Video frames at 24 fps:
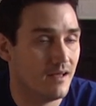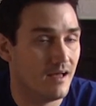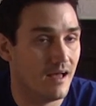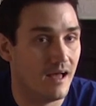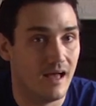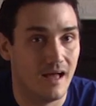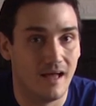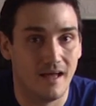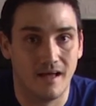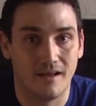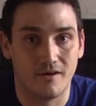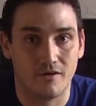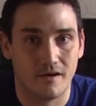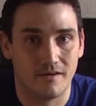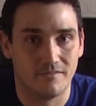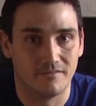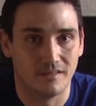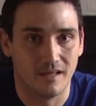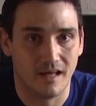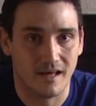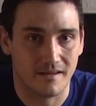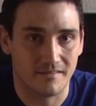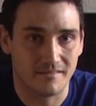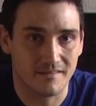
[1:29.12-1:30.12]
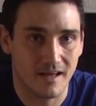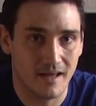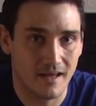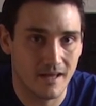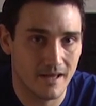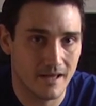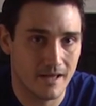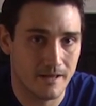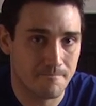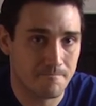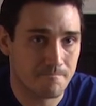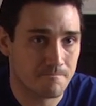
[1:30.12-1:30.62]
I don't have a lot of
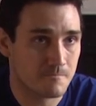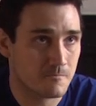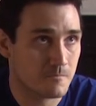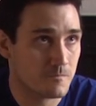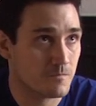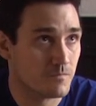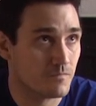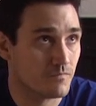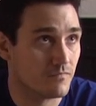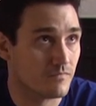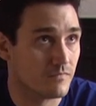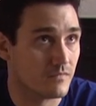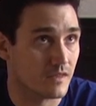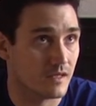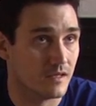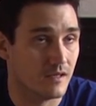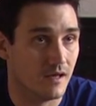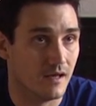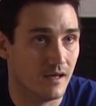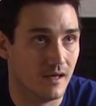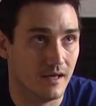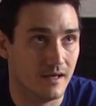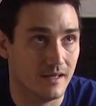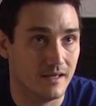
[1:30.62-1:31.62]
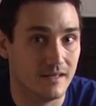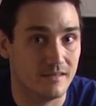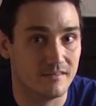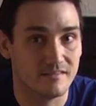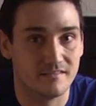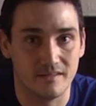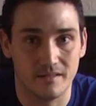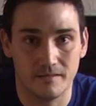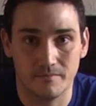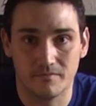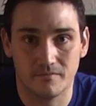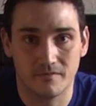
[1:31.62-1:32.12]
time. It
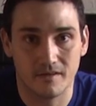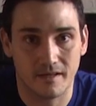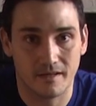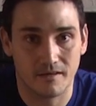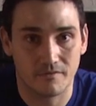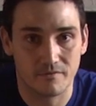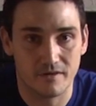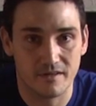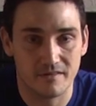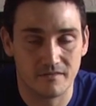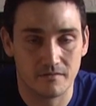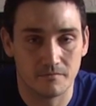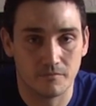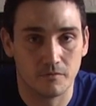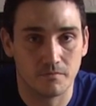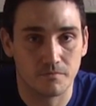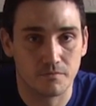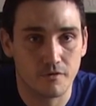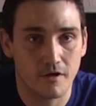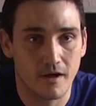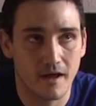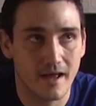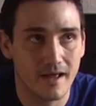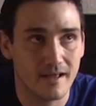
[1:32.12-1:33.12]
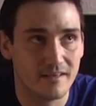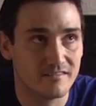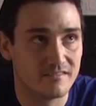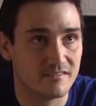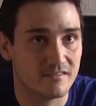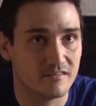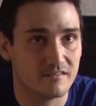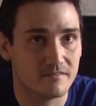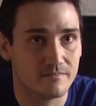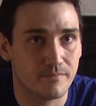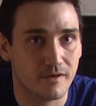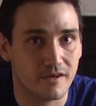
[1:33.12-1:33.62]
seemed like a reasonable price,
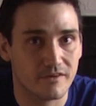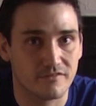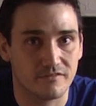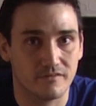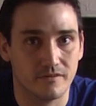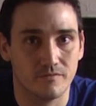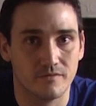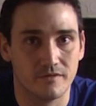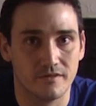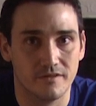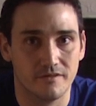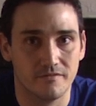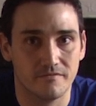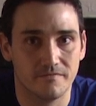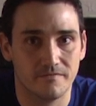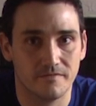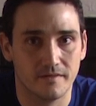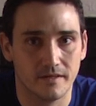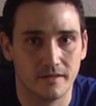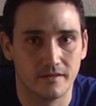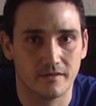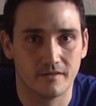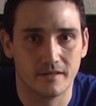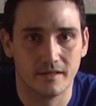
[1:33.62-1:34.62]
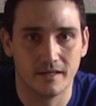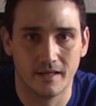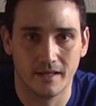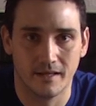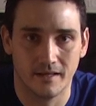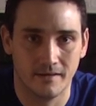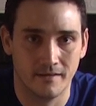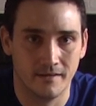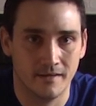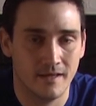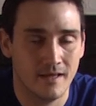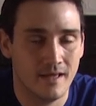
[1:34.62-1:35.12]
especially when you figure
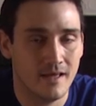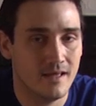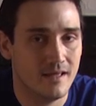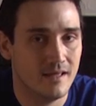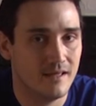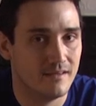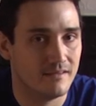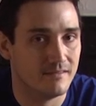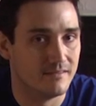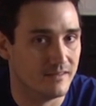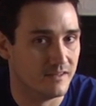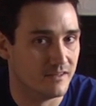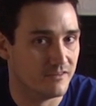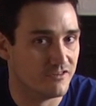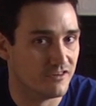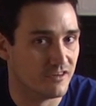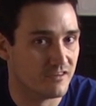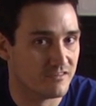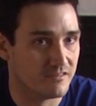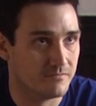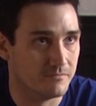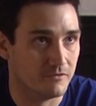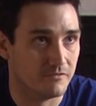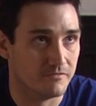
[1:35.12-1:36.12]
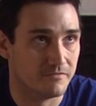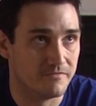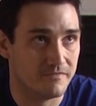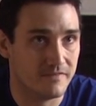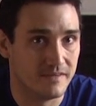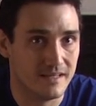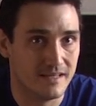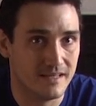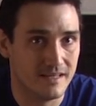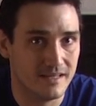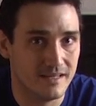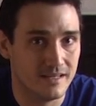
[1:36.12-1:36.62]
in the adjustable
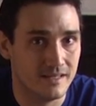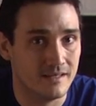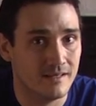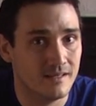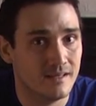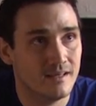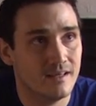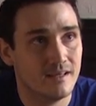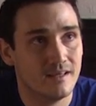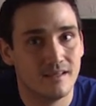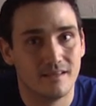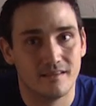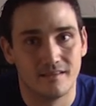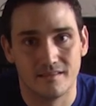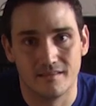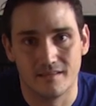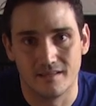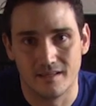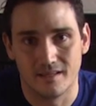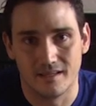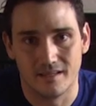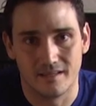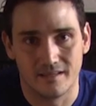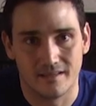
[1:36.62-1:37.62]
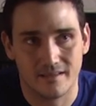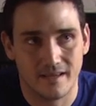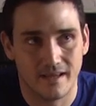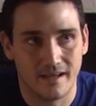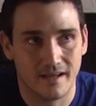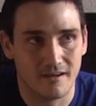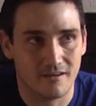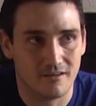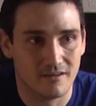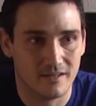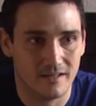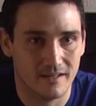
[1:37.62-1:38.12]
feet, the
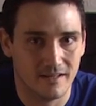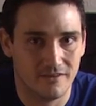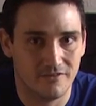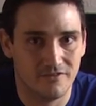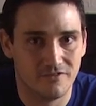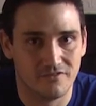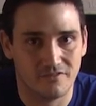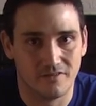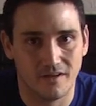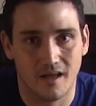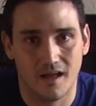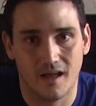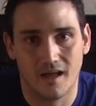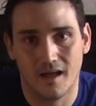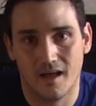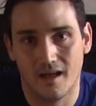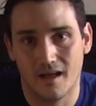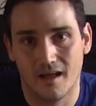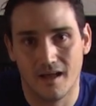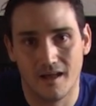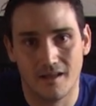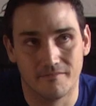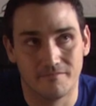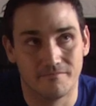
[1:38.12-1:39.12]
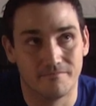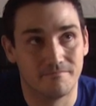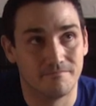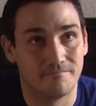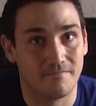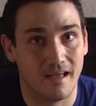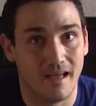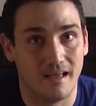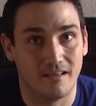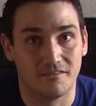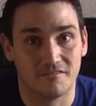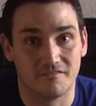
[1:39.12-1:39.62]
carriage.
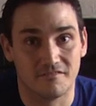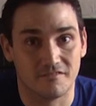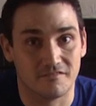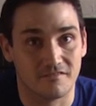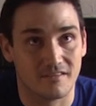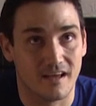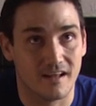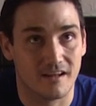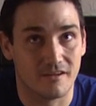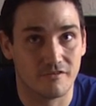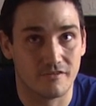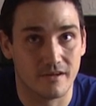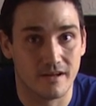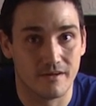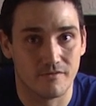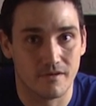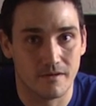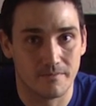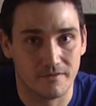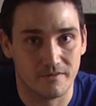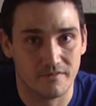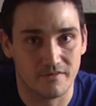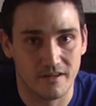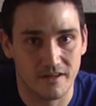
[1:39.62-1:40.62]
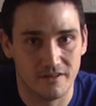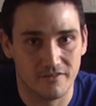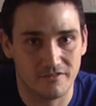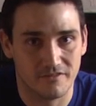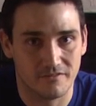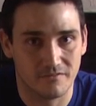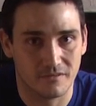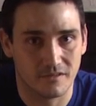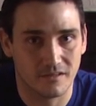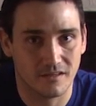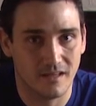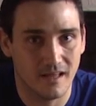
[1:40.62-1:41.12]
Alistair's got a great
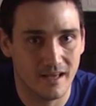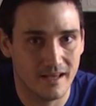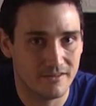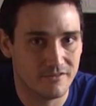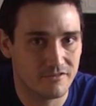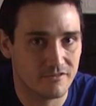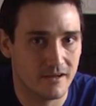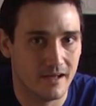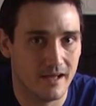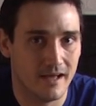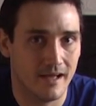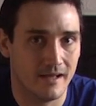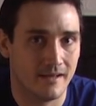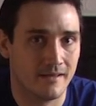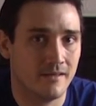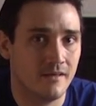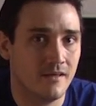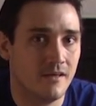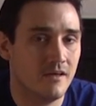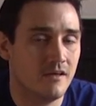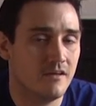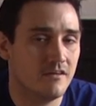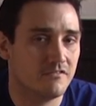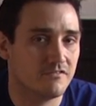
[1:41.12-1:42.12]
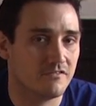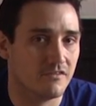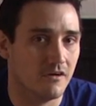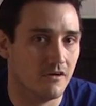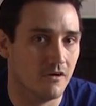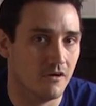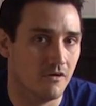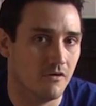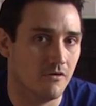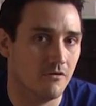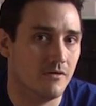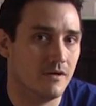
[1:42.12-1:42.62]
reputation with Glidetrack,
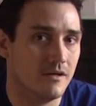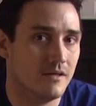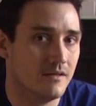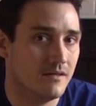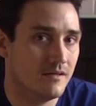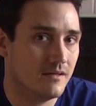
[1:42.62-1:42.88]
so